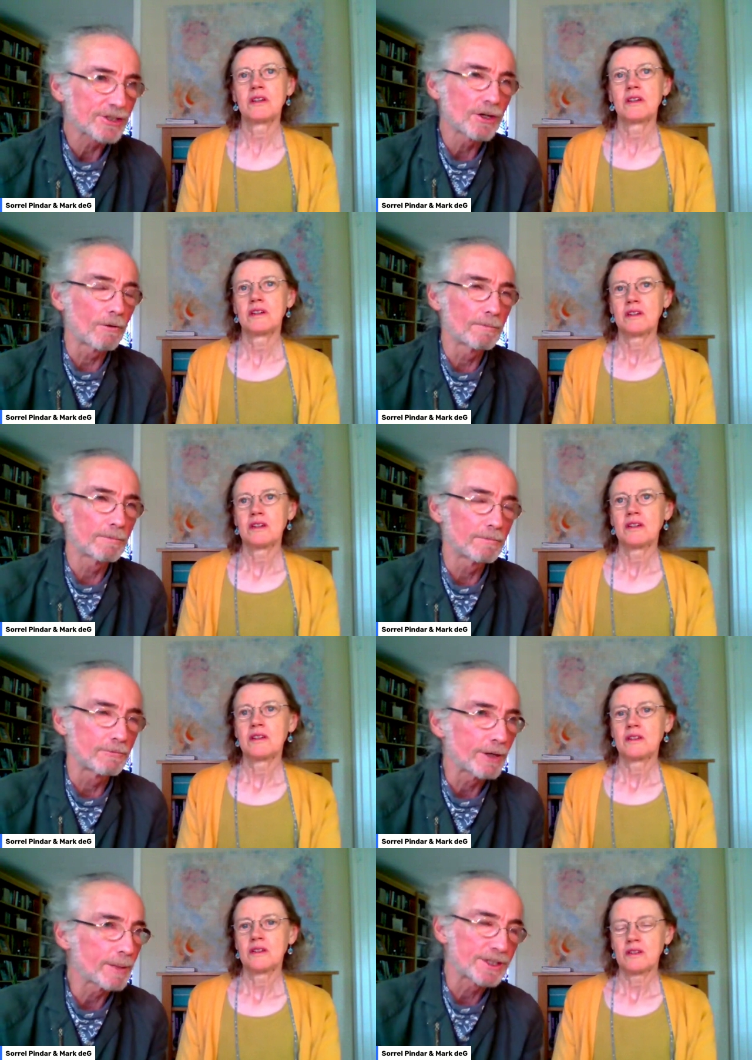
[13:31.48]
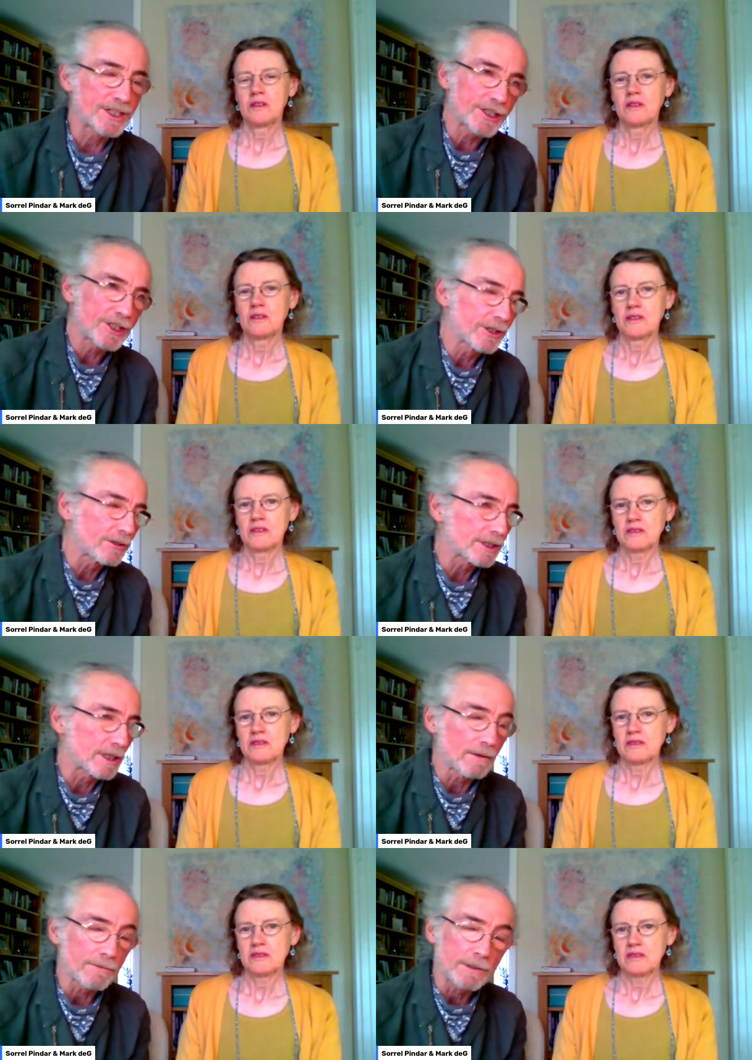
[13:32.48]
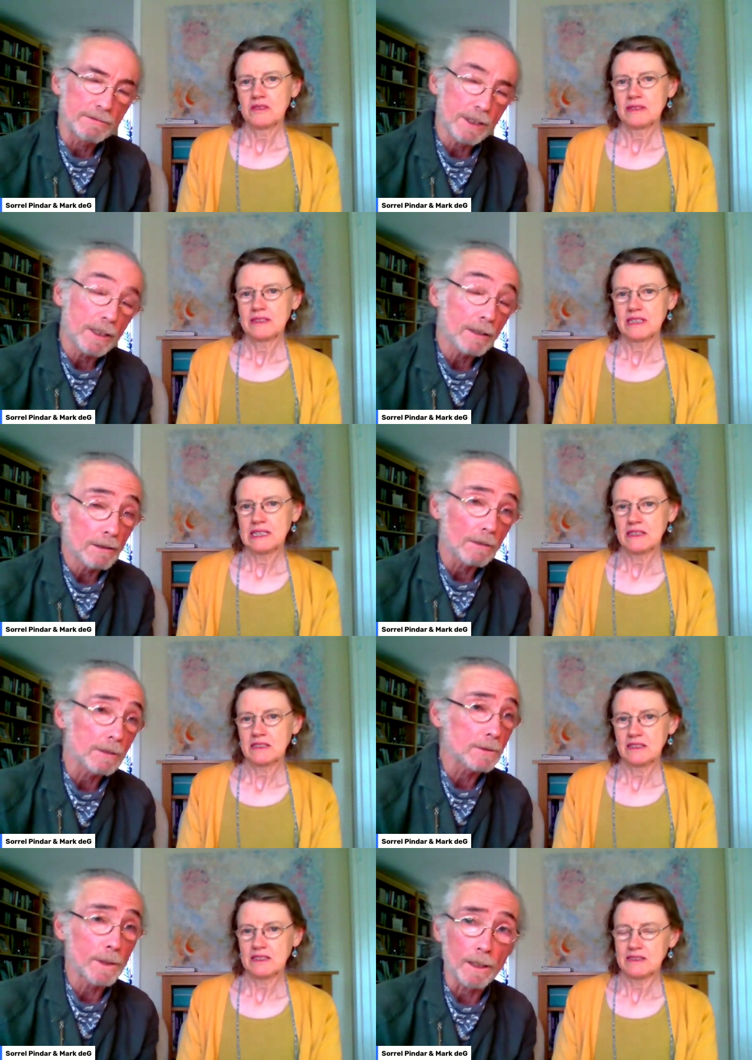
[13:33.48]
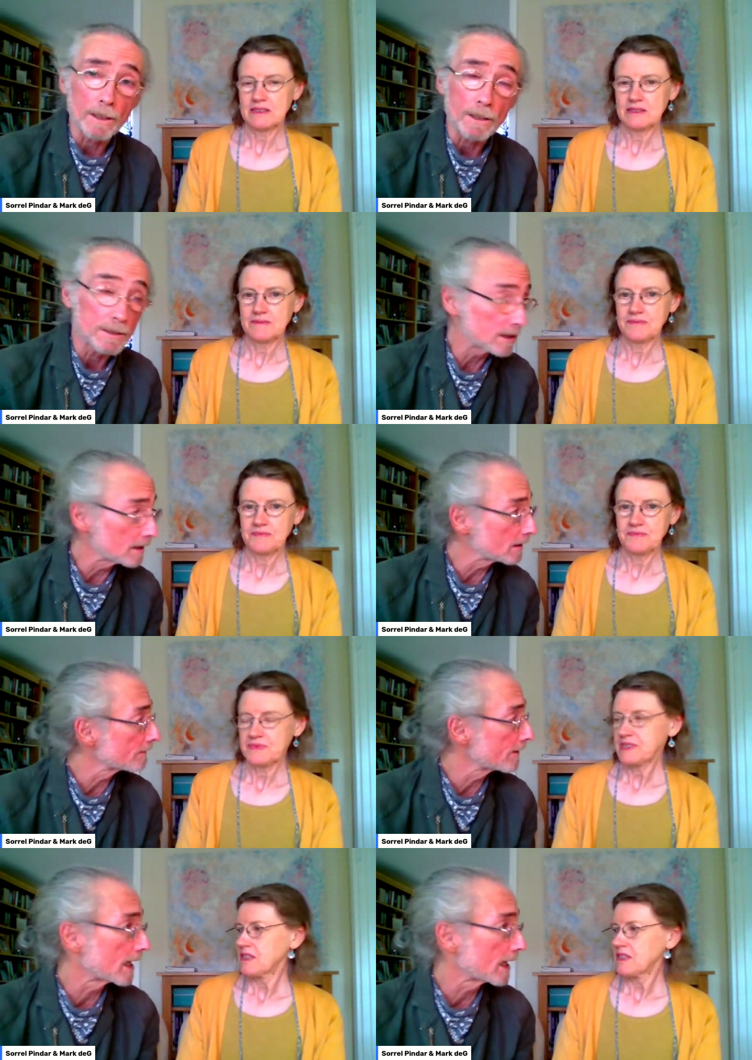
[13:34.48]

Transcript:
Speaker 1: just not repositioning yourself and taking another swing at it and seeing